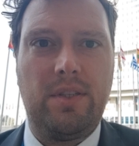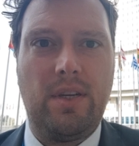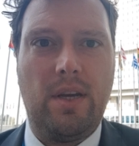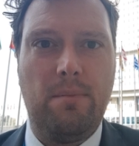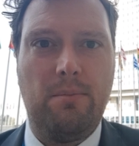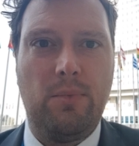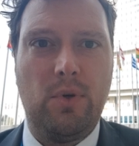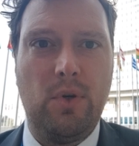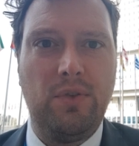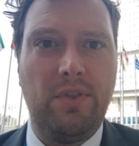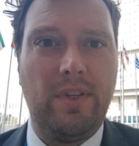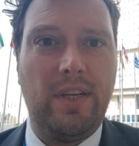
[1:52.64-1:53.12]
a
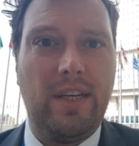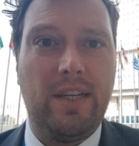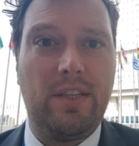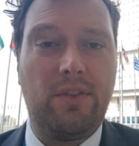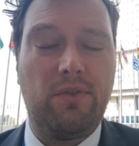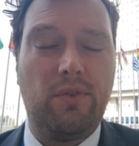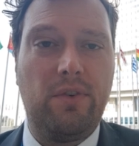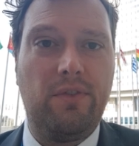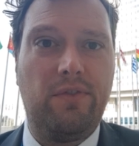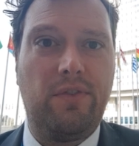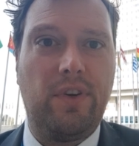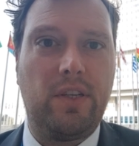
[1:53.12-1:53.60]

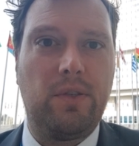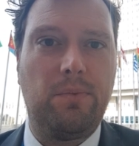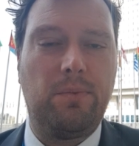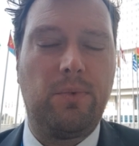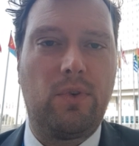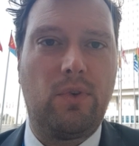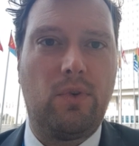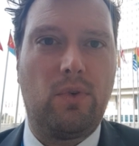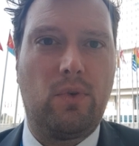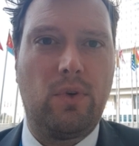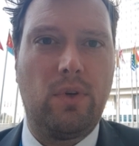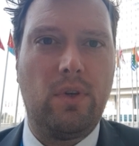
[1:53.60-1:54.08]
multilateral
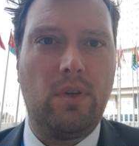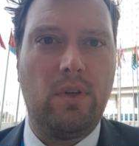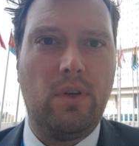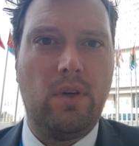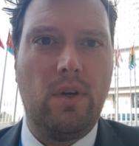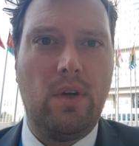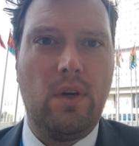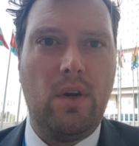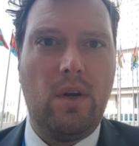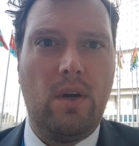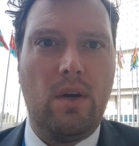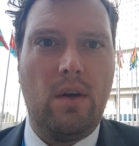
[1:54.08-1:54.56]
investment court
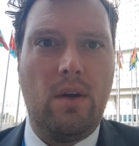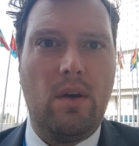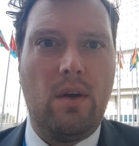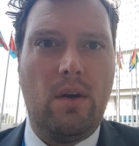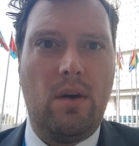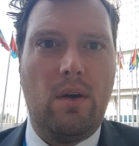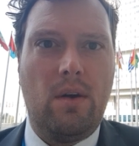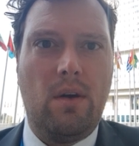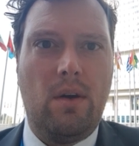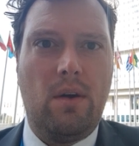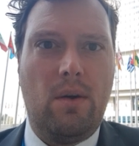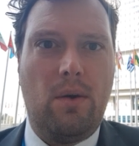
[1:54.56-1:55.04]

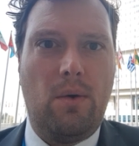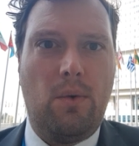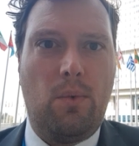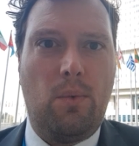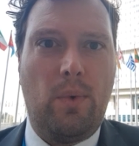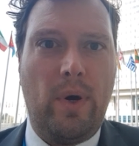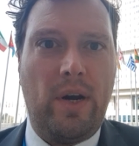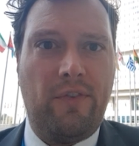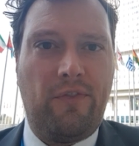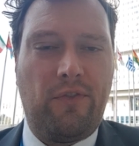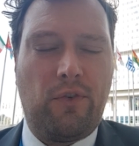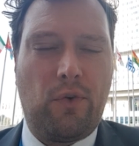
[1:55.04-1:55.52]

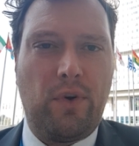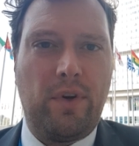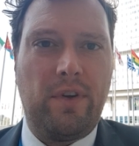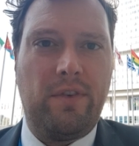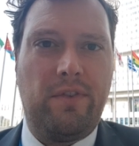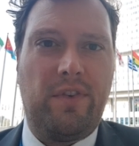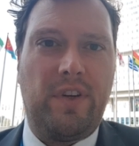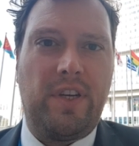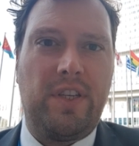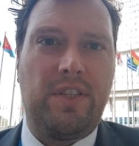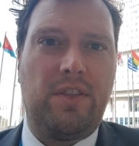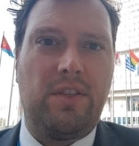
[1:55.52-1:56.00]
where foreign
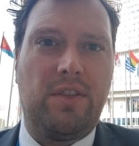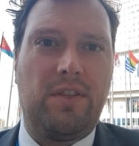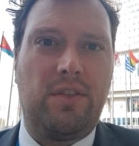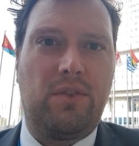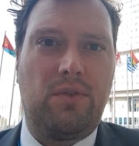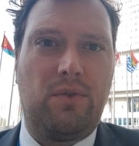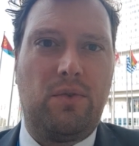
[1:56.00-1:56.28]
investors